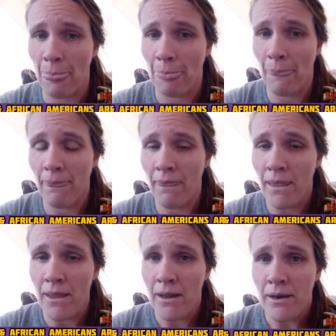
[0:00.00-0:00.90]

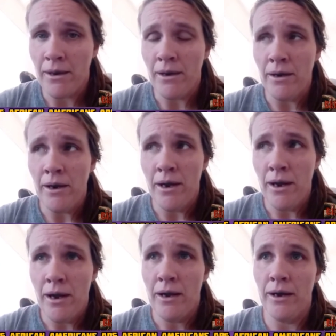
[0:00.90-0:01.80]

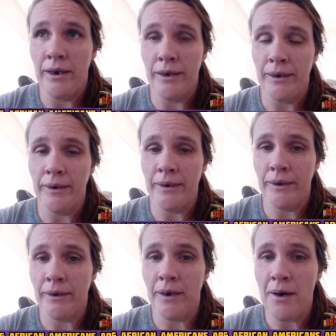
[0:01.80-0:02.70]

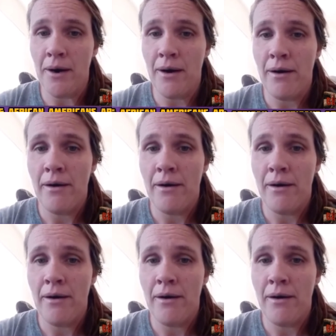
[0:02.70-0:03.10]
(no one is talking)